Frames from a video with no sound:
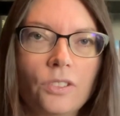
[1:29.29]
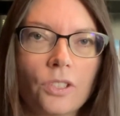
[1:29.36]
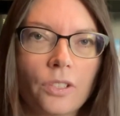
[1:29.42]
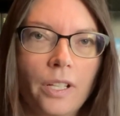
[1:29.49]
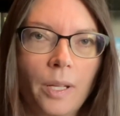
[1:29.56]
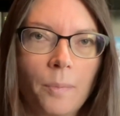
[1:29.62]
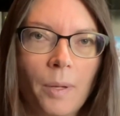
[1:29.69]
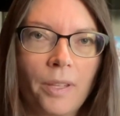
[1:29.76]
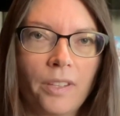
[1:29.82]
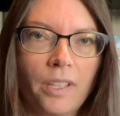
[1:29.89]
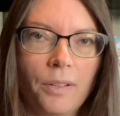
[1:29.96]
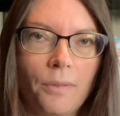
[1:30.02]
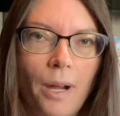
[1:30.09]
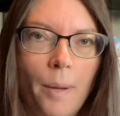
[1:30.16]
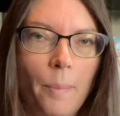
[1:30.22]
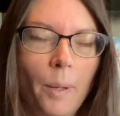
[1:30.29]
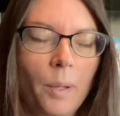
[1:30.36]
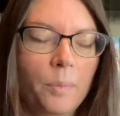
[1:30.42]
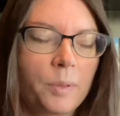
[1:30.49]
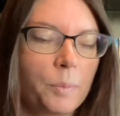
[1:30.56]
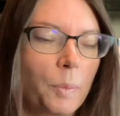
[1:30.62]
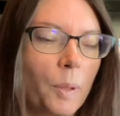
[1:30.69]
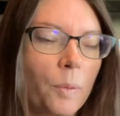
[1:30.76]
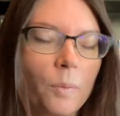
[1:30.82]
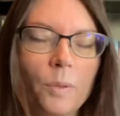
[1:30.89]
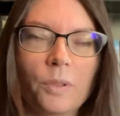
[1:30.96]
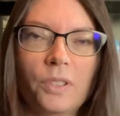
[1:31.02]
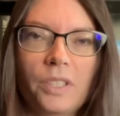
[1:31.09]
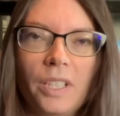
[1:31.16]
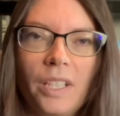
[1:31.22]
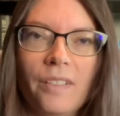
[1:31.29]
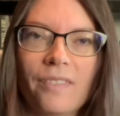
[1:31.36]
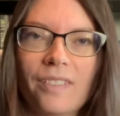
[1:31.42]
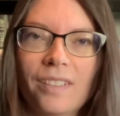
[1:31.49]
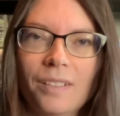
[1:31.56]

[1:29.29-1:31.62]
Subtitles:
during monthly wrap-ups, but we'll see.